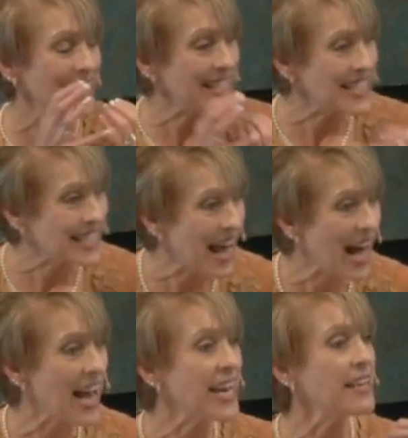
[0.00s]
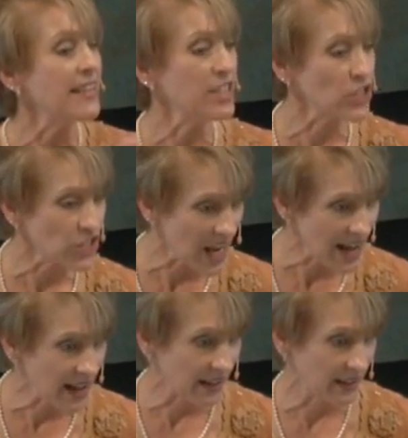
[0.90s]
inside the
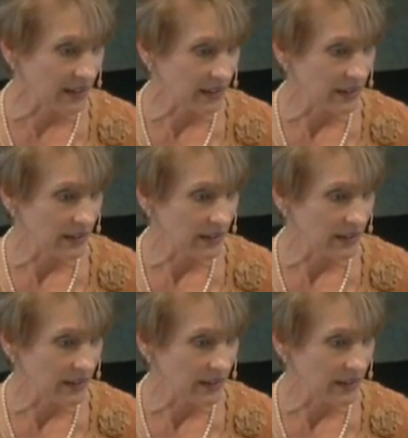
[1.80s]
shell.